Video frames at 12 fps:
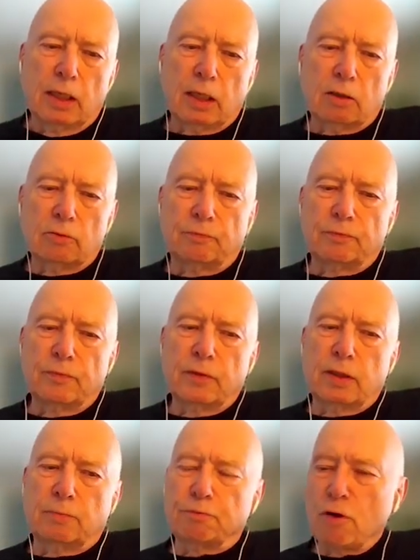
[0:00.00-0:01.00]
Now,
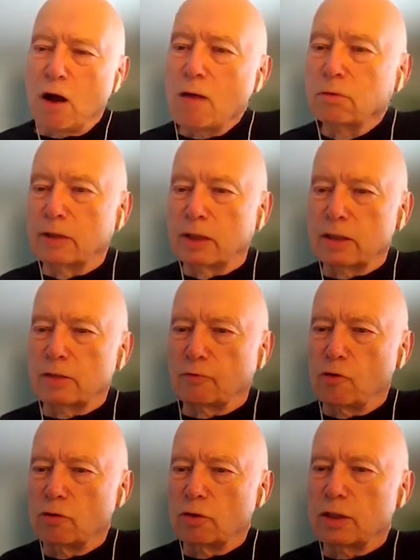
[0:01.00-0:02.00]
the problem is, of
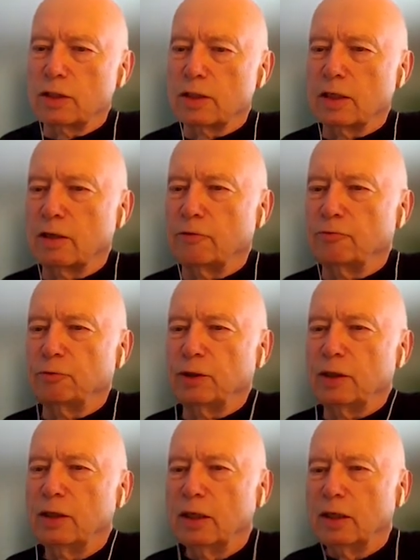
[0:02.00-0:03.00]
course, is that if
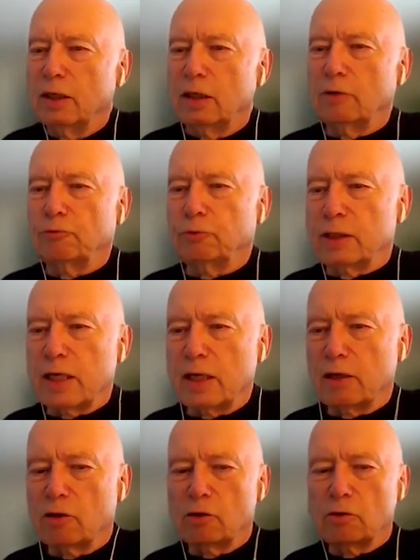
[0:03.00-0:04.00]
we
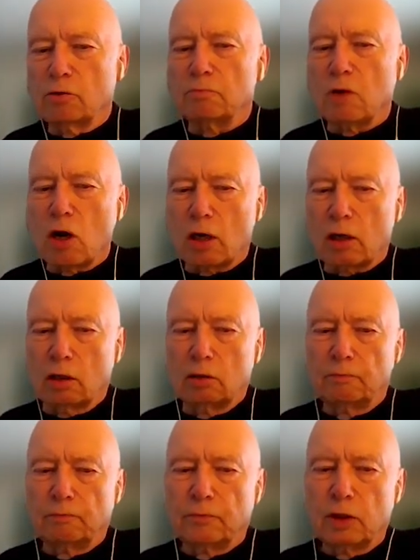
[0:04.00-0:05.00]
take her
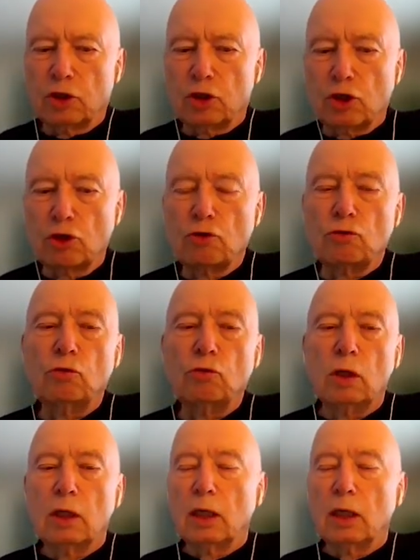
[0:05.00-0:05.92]
model too